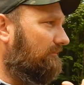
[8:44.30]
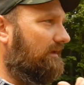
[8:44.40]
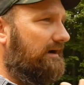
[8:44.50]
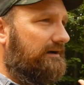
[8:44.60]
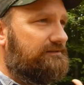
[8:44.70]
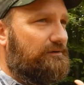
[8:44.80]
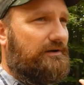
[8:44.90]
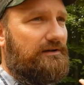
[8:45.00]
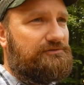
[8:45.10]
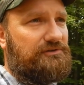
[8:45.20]
It also
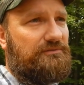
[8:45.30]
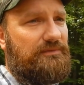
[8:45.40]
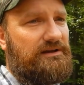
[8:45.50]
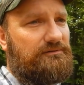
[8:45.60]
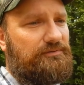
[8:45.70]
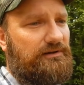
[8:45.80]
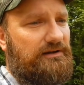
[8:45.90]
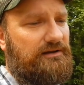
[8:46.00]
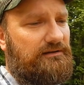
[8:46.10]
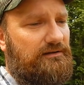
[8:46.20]
helps your tomato
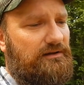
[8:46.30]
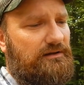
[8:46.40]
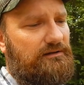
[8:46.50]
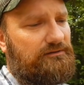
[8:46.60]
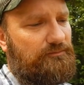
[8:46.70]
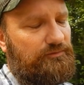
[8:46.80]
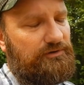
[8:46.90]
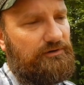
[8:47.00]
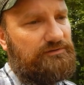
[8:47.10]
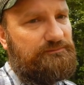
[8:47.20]
plant to
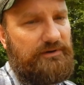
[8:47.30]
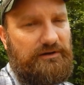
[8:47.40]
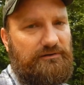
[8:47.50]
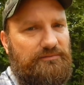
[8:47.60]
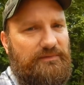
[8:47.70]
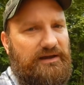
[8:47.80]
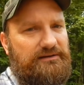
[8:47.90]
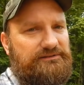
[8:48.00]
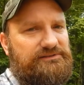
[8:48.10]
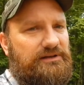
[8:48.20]
produce bigger
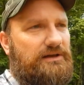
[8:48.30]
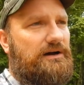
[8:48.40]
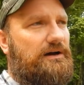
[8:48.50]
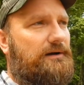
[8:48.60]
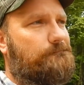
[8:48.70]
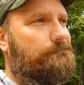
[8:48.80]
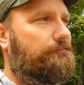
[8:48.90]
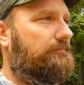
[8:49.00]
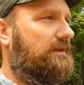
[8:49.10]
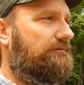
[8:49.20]
tomatoes. Um,
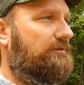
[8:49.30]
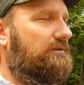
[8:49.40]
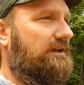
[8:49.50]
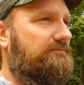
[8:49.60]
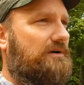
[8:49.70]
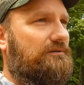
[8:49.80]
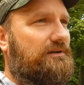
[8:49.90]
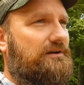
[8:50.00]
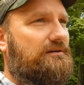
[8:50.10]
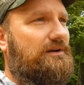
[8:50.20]
if you leave them on
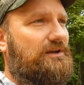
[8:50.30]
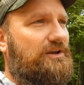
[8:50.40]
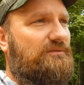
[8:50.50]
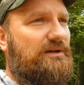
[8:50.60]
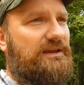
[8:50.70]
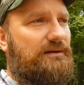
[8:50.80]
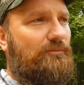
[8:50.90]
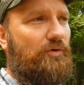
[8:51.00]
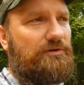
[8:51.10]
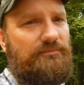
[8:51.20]
there, you may get
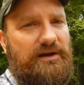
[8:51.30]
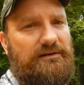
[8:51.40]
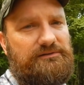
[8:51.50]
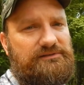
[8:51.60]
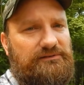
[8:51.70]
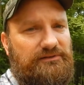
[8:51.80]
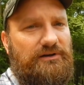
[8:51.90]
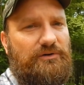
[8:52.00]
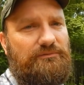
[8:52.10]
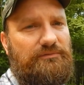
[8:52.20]
more tomatoes, you
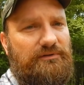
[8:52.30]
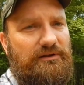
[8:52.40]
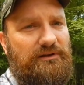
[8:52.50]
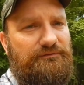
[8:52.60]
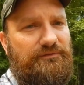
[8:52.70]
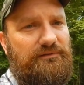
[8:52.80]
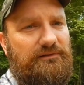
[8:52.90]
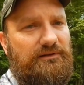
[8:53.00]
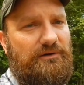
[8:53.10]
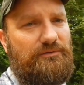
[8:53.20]
know, if, you
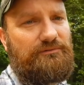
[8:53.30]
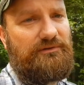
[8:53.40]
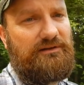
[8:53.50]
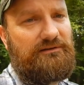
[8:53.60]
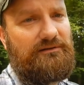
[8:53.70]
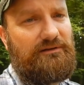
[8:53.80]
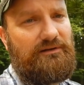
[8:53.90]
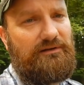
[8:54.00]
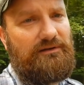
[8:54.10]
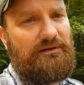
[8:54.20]
know, then
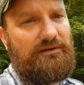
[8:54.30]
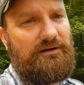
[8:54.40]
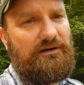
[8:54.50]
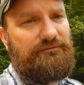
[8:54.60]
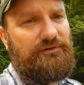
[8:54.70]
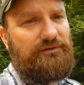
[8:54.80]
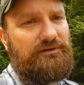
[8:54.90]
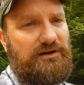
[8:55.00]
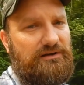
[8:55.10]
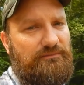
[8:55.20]
uh, if you
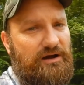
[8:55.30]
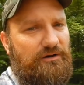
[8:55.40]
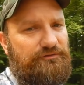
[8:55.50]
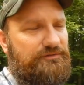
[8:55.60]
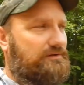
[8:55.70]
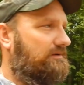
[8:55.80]
cut them off.